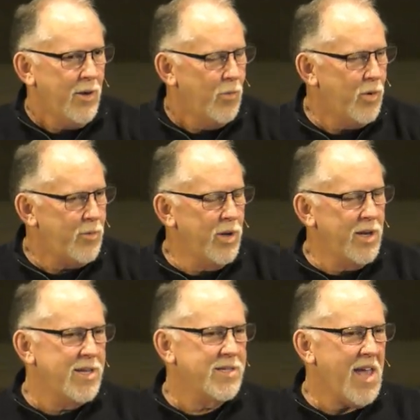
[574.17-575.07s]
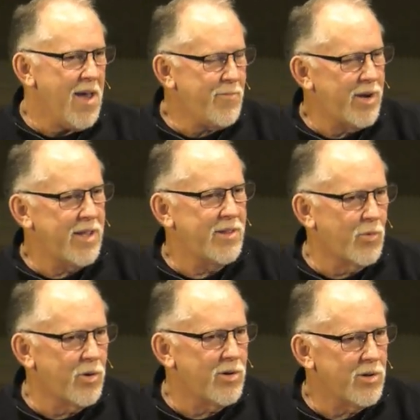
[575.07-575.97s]
what really is happening in the
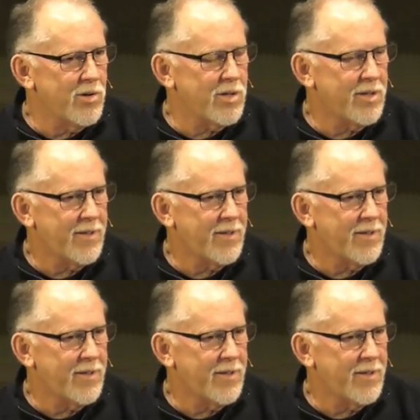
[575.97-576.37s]
world